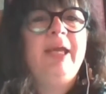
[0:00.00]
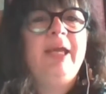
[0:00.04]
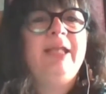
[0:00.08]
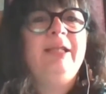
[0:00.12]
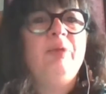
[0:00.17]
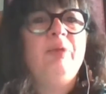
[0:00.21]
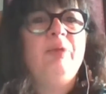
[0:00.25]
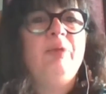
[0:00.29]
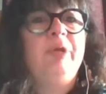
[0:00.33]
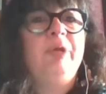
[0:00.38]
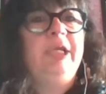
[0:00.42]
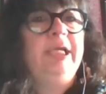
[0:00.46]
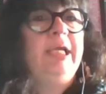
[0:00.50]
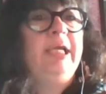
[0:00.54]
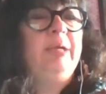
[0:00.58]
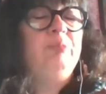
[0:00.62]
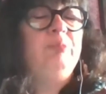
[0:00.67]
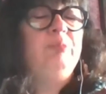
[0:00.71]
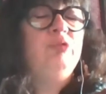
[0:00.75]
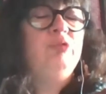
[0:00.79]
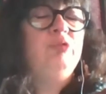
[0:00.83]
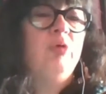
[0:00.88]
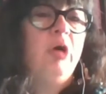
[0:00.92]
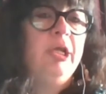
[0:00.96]
And then when it
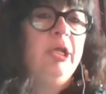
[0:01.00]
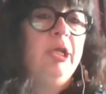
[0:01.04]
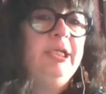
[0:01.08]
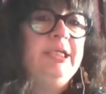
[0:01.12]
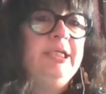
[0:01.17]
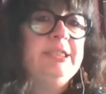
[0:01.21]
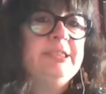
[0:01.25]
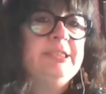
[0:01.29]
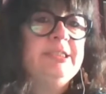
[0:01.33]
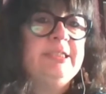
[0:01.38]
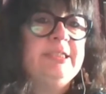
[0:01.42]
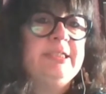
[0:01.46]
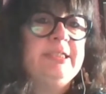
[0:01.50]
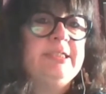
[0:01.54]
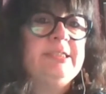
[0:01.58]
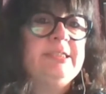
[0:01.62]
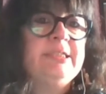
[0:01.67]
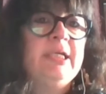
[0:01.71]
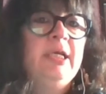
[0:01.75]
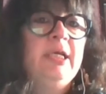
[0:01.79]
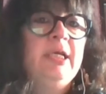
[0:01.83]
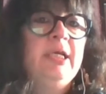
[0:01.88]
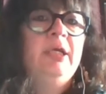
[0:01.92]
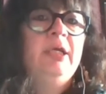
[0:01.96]
came to audiences,